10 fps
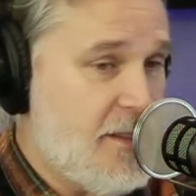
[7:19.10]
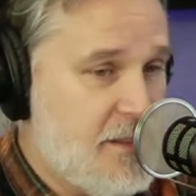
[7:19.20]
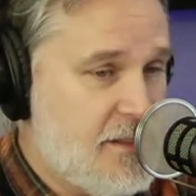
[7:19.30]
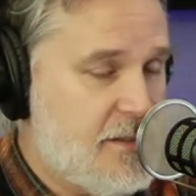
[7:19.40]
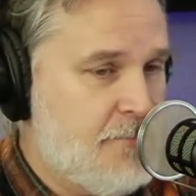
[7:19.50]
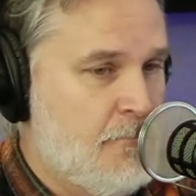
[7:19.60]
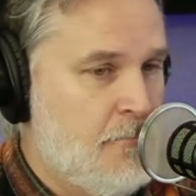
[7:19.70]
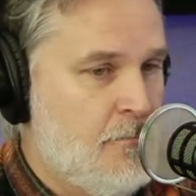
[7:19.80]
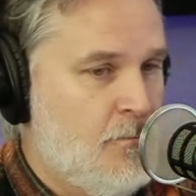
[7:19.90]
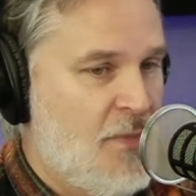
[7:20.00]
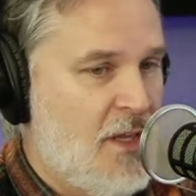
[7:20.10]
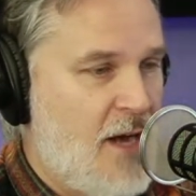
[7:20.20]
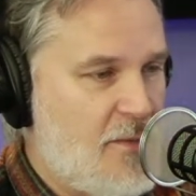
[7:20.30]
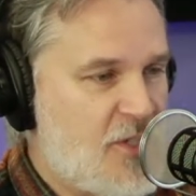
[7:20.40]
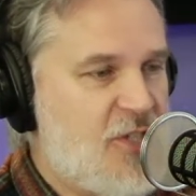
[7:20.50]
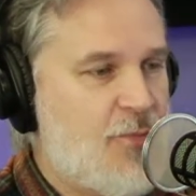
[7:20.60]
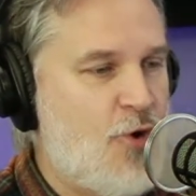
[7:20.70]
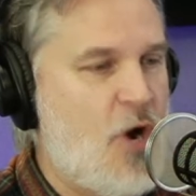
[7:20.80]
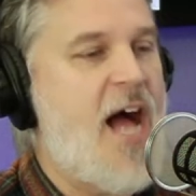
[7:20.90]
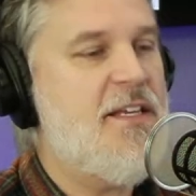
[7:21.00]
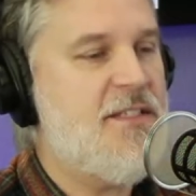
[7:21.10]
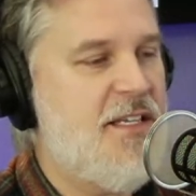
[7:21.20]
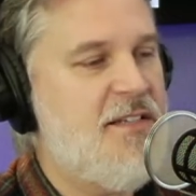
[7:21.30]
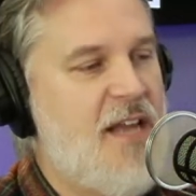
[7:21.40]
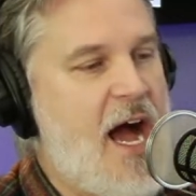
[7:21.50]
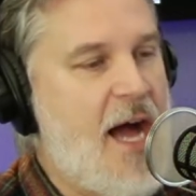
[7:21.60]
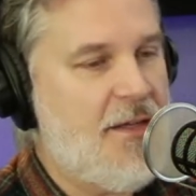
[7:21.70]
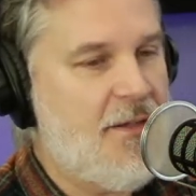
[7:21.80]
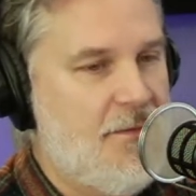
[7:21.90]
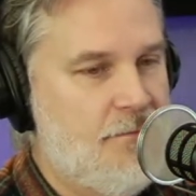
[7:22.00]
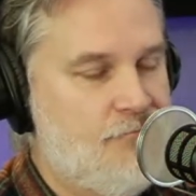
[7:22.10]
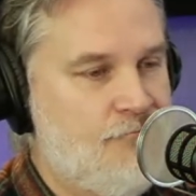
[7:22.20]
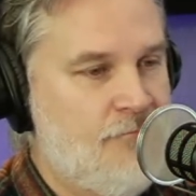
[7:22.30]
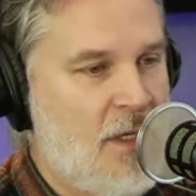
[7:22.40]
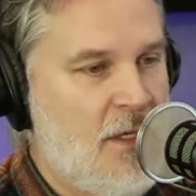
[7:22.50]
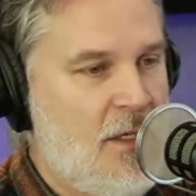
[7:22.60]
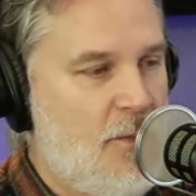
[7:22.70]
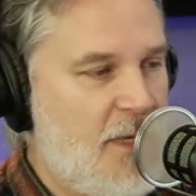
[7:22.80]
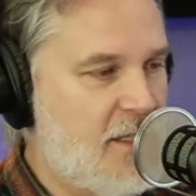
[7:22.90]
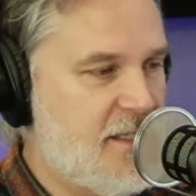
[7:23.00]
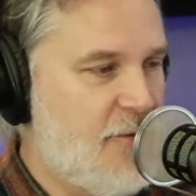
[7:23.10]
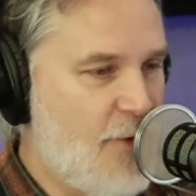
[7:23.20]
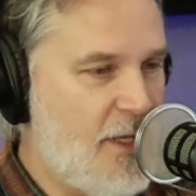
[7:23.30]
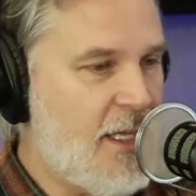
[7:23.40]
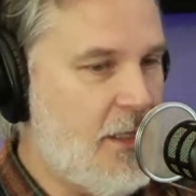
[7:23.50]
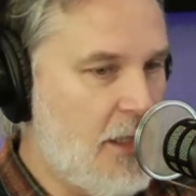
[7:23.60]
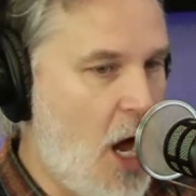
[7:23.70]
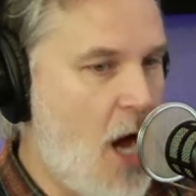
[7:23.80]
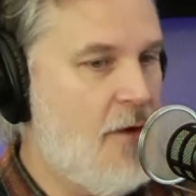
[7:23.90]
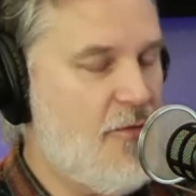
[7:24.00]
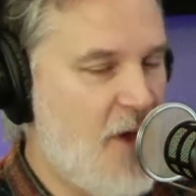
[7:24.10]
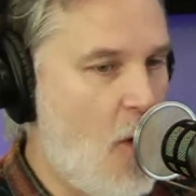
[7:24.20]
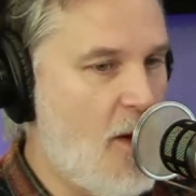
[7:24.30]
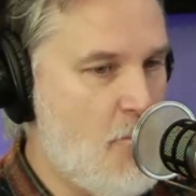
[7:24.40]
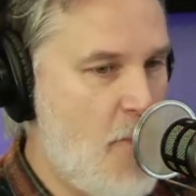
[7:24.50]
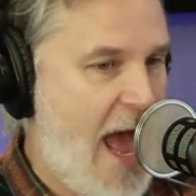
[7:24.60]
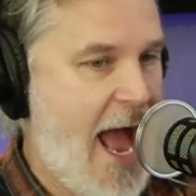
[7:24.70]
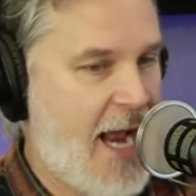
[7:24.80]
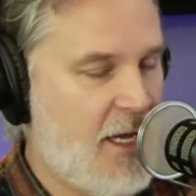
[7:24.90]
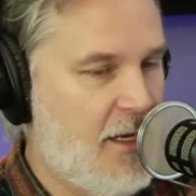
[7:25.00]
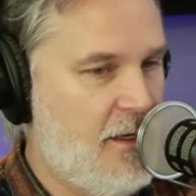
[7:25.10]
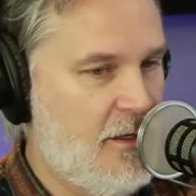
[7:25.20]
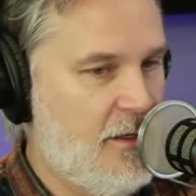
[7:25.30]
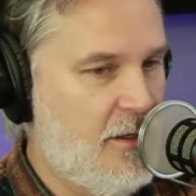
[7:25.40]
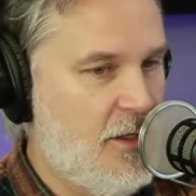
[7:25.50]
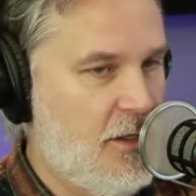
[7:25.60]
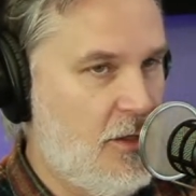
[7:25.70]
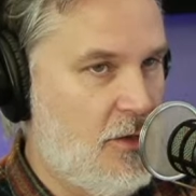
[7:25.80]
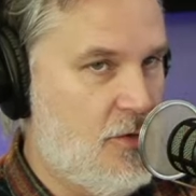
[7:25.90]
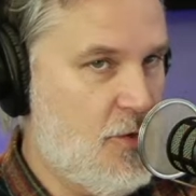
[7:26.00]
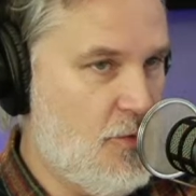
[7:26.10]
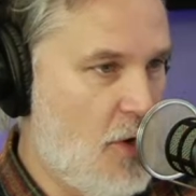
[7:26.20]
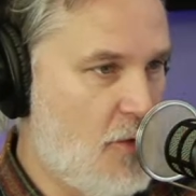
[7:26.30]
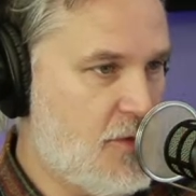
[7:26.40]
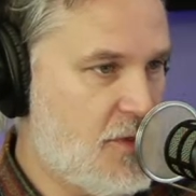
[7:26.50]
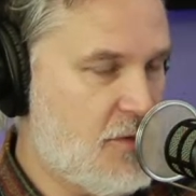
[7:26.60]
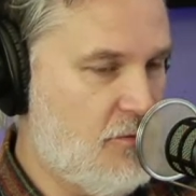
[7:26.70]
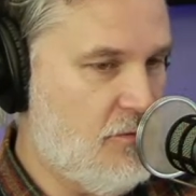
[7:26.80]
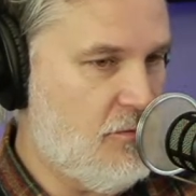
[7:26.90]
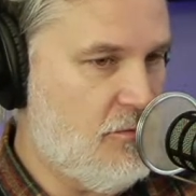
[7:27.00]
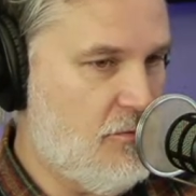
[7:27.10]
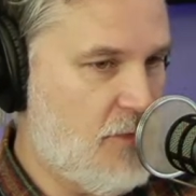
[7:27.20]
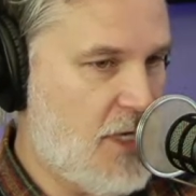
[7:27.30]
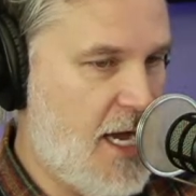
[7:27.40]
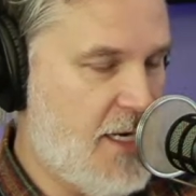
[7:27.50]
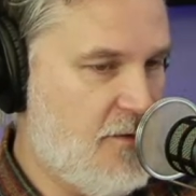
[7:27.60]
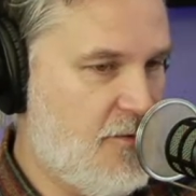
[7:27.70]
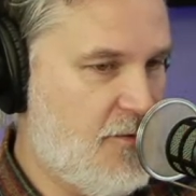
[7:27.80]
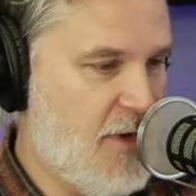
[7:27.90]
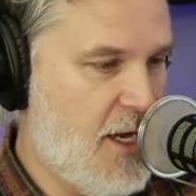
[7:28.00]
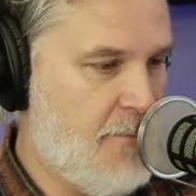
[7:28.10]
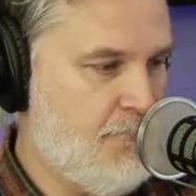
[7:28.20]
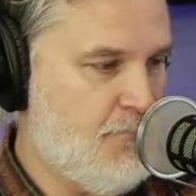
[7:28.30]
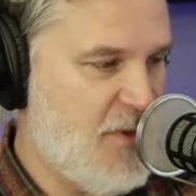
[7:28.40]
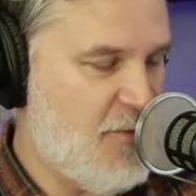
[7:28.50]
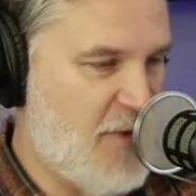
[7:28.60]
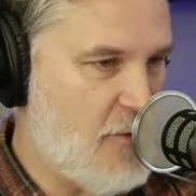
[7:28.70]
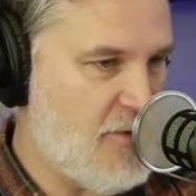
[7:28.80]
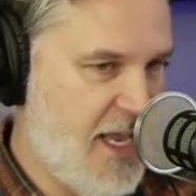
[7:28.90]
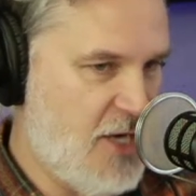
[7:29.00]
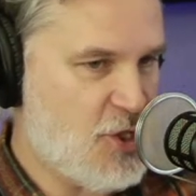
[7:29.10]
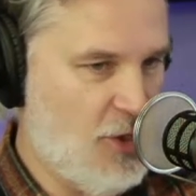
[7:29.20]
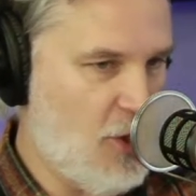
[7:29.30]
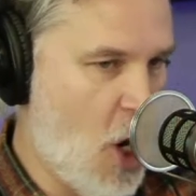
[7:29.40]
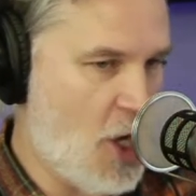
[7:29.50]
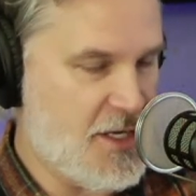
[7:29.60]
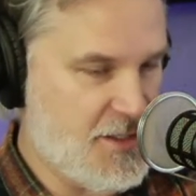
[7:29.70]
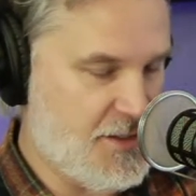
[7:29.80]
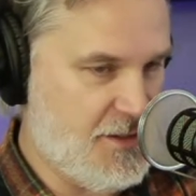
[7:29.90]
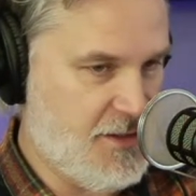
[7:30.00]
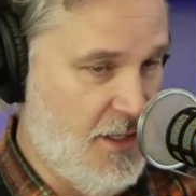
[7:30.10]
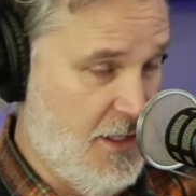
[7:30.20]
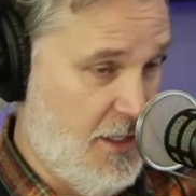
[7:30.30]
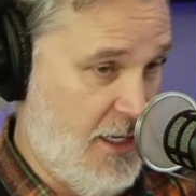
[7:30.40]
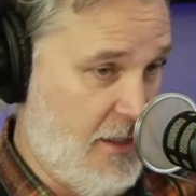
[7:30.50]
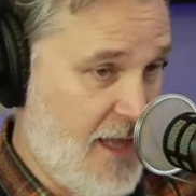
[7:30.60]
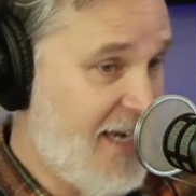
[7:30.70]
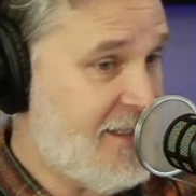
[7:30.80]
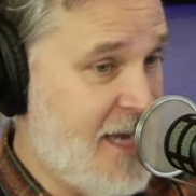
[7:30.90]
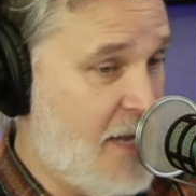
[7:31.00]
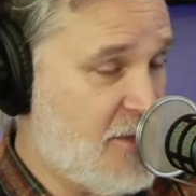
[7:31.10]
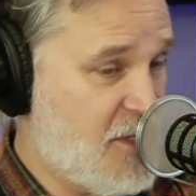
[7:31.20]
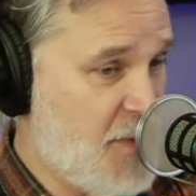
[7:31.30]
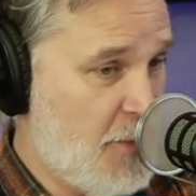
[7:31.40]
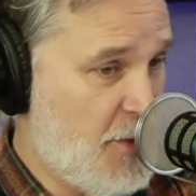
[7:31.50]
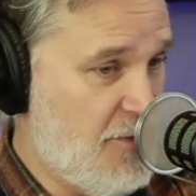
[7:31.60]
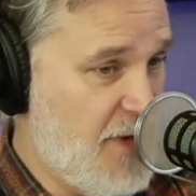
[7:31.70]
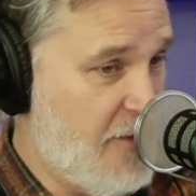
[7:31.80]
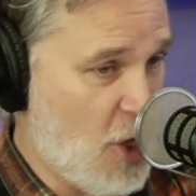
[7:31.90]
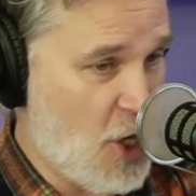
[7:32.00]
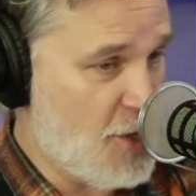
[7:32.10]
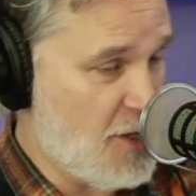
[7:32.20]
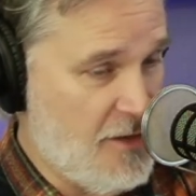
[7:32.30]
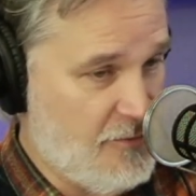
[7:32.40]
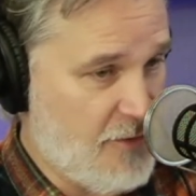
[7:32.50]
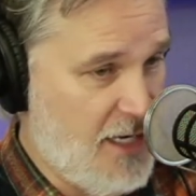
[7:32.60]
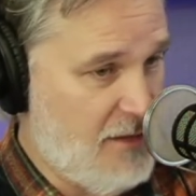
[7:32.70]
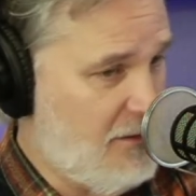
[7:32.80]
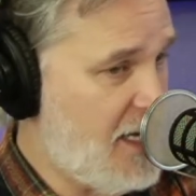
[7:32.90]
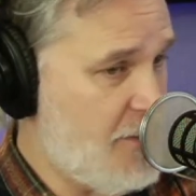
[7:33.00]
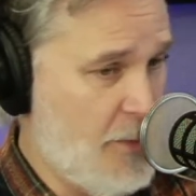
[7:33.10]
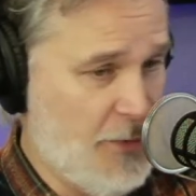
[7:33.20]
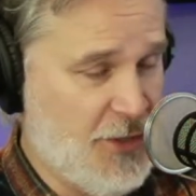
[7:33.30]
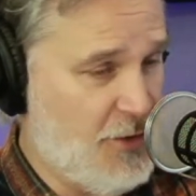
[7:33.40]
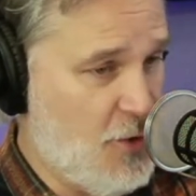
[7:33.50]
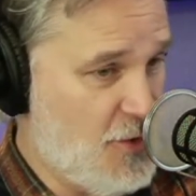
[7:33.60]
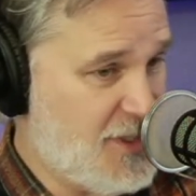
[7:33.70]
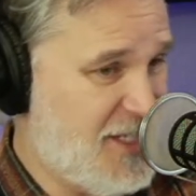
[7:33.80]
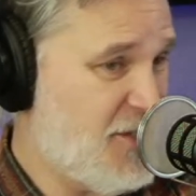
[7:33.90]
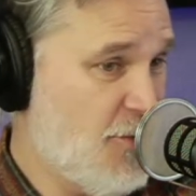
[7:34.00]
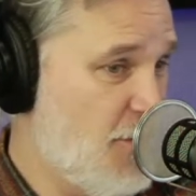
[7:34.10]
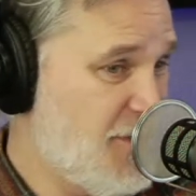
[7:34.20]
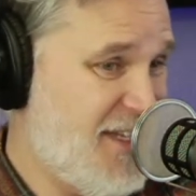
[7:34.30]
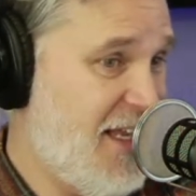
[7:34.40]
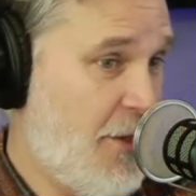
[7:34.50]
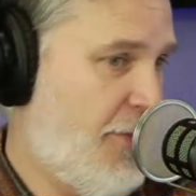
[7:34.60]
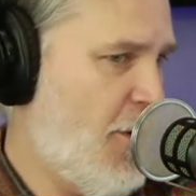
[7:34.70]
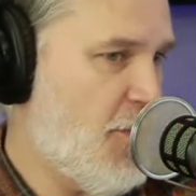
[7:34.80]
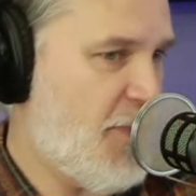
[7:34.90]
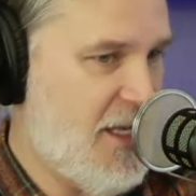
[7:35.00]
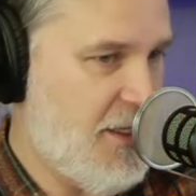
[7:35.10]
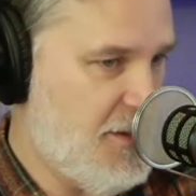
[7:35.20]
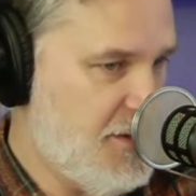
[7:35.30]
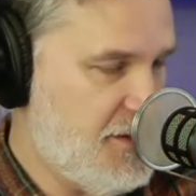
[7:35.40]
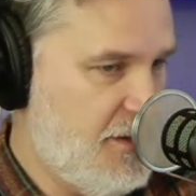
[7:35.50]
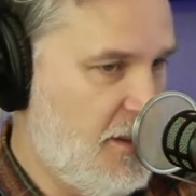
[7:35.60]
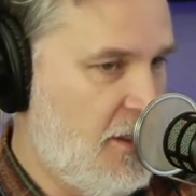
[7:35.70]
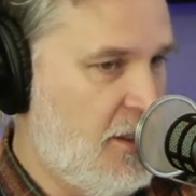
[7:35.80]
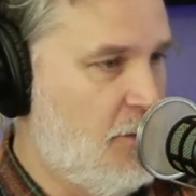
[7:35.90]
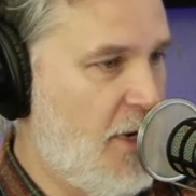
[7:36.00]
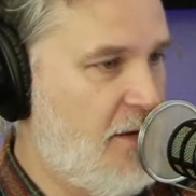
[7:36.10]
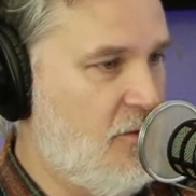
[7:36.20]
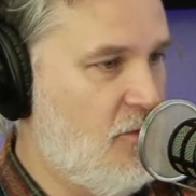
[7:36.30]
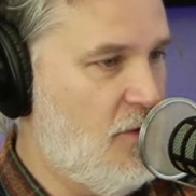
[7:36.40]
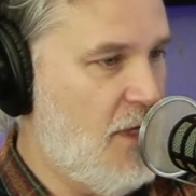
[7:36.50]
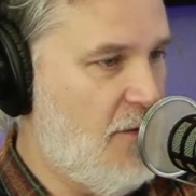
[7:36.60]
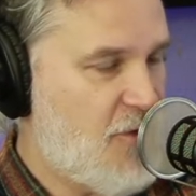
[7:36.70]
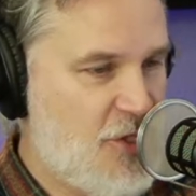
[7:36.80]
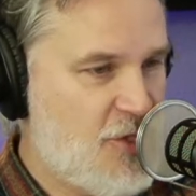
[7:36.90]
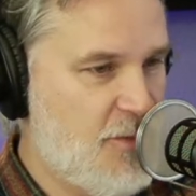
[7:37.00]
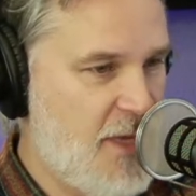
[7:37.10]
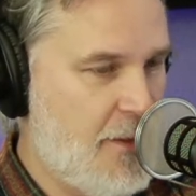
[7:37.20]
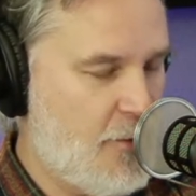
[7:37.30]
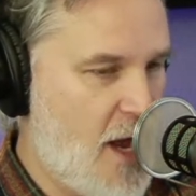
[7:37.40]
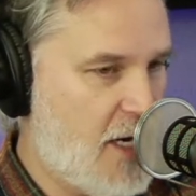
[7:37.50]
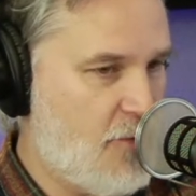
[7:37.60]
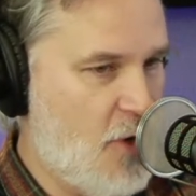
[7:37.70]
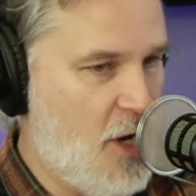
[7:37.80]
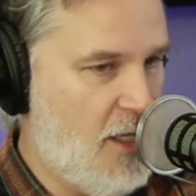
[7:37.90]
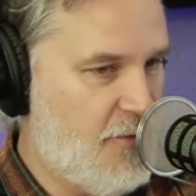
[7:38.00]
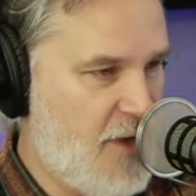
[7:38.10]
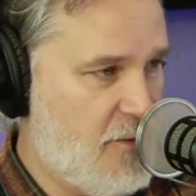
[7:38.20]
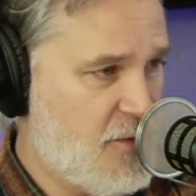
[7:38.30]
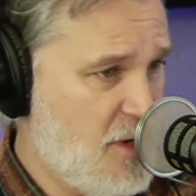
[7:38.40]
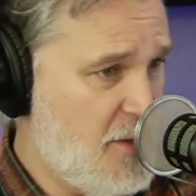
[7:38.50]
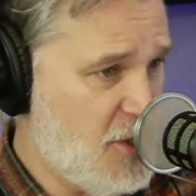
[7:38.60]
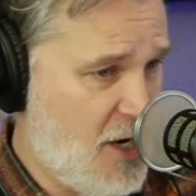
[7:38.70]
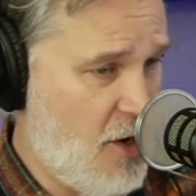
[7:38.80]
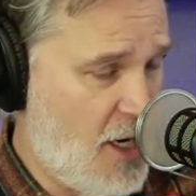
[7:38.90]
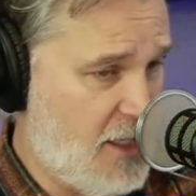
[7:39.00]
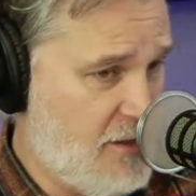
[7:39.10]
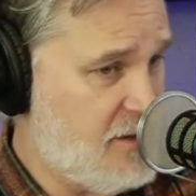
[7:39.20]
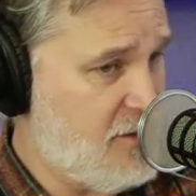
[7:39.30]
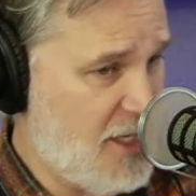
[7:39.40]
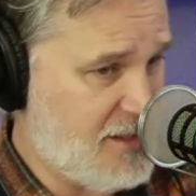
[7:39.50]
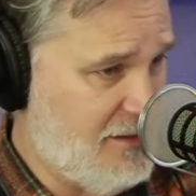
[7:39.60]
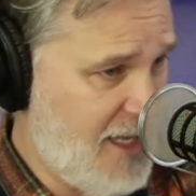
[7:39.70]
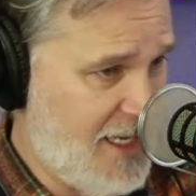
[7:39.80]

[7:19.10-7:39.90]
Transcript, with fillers: this is I'm just surprised he's not. Because they really love going back to those kind of um, foundational artists. And a lot of times it's people you've never heard of, right? A lot of people don't know who Sister Rosetta Tharpe is, but if she should be in the Rock and Roll Hall of Fame. Screaming Jay Hawkins checks a lot of